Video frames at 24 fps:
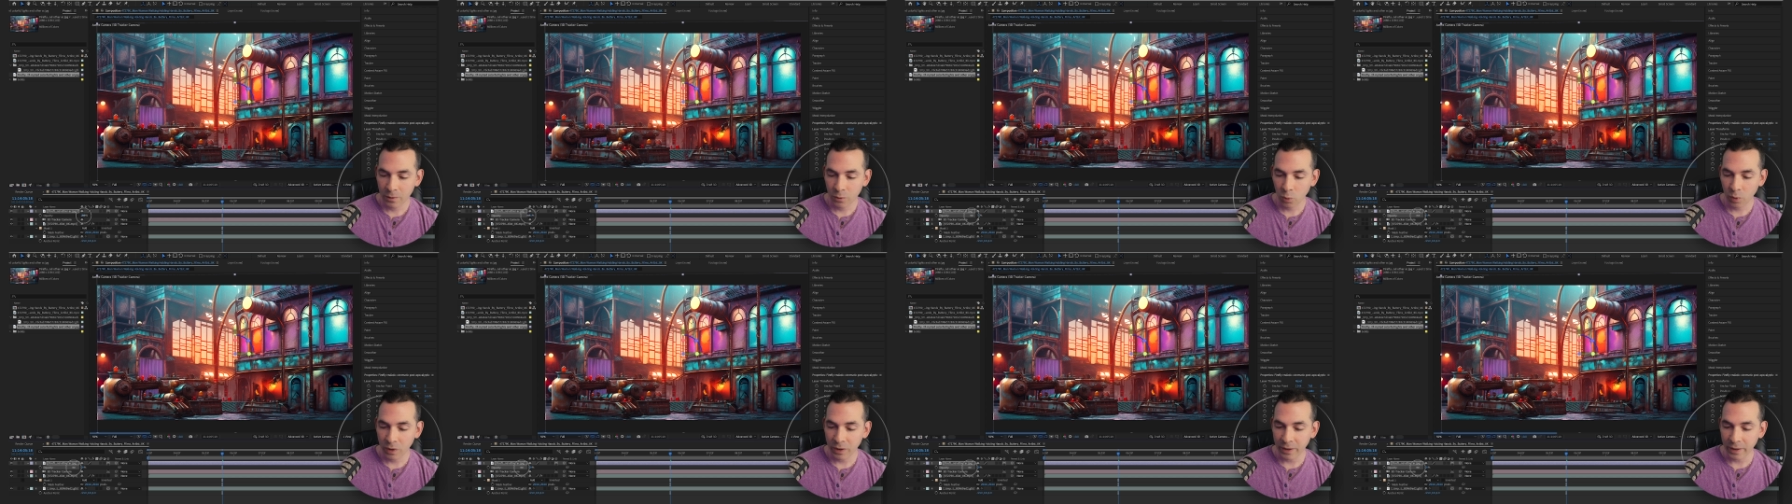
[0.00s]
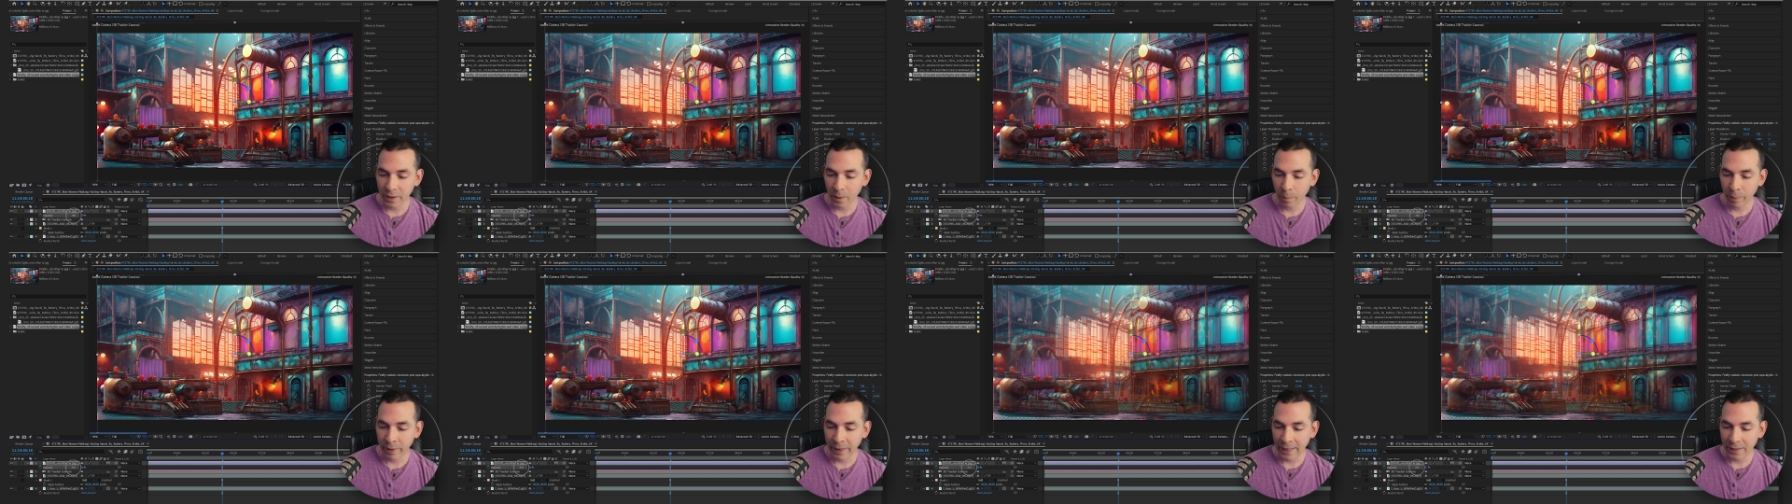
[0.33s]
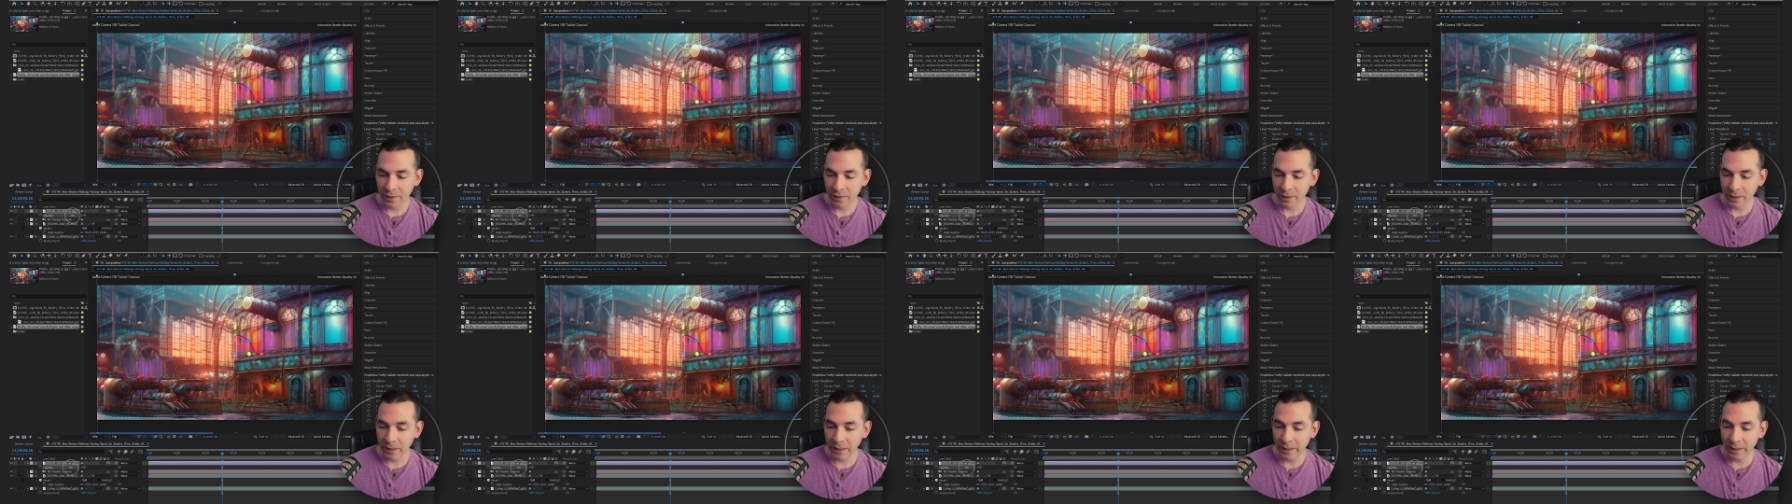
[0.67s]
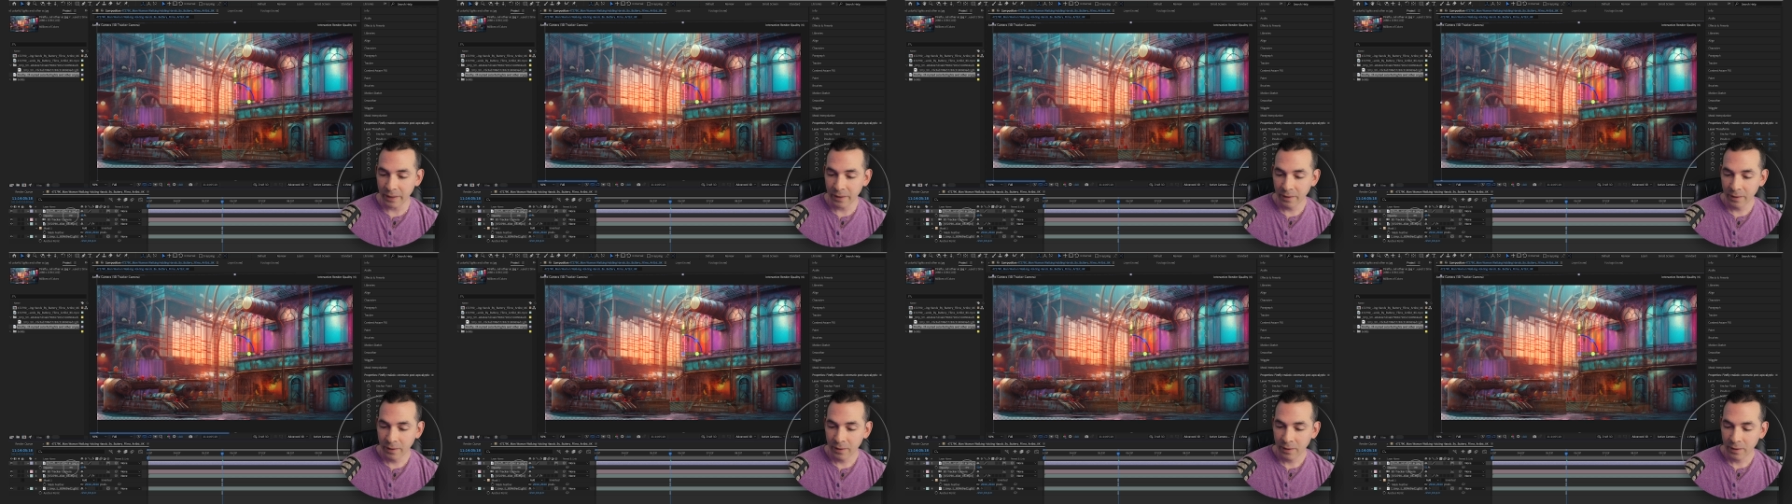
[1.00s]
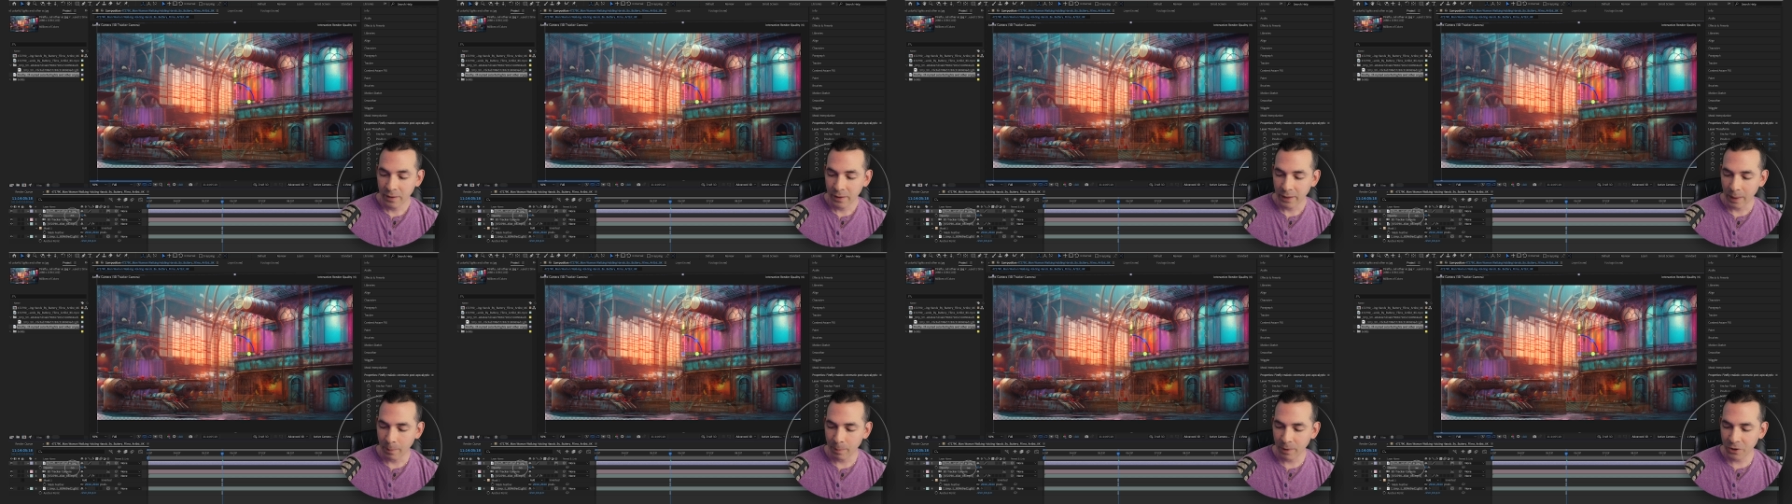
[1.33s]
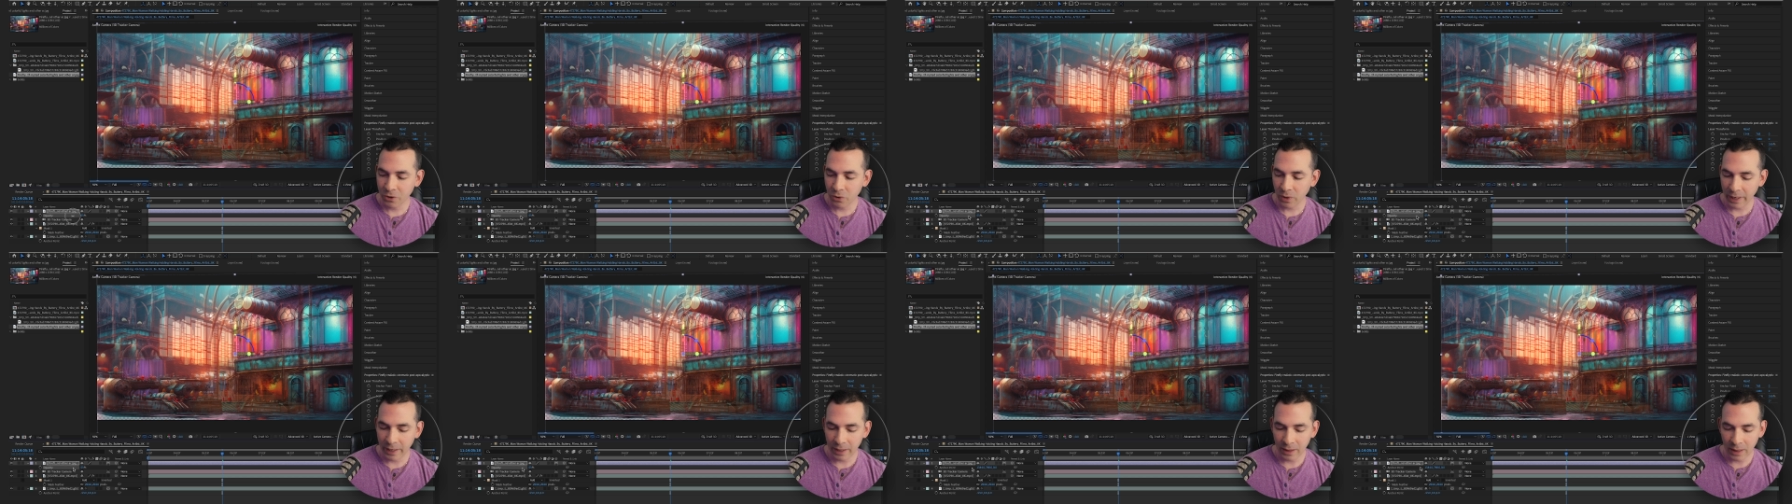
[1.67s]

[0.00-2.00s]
tweak the opacity, and I'm gonna try